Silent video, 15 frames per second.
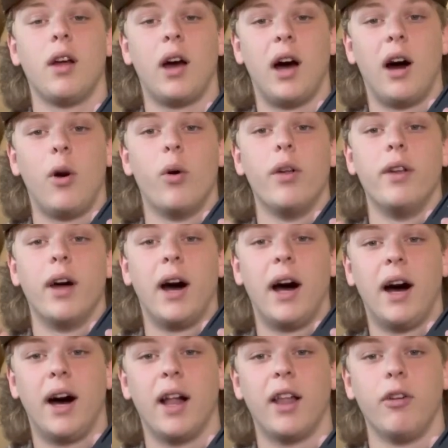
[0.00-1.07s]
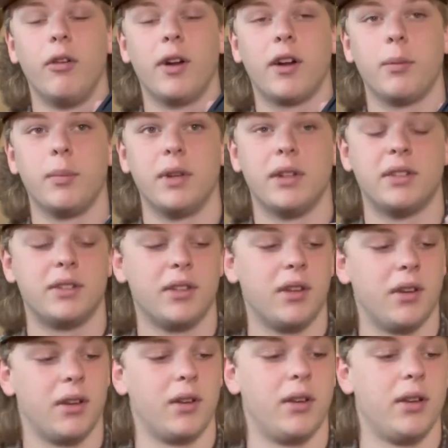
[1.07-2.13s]
I would highly recommend this
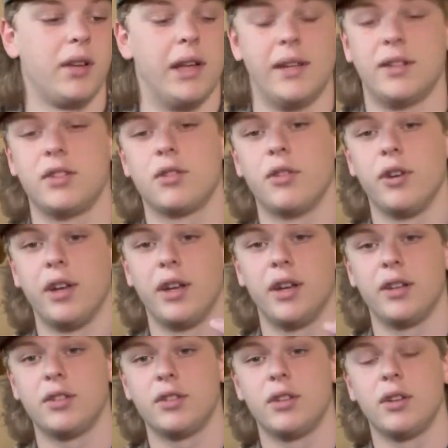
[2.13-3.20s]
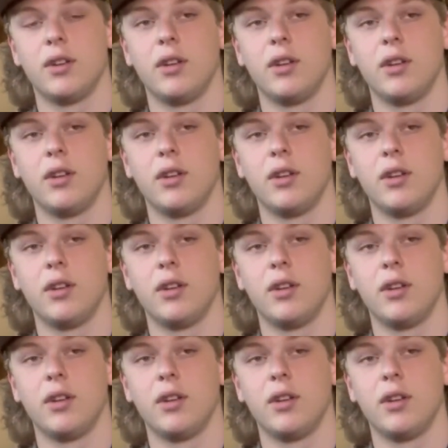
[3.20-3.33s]
gun. It's 3-inch.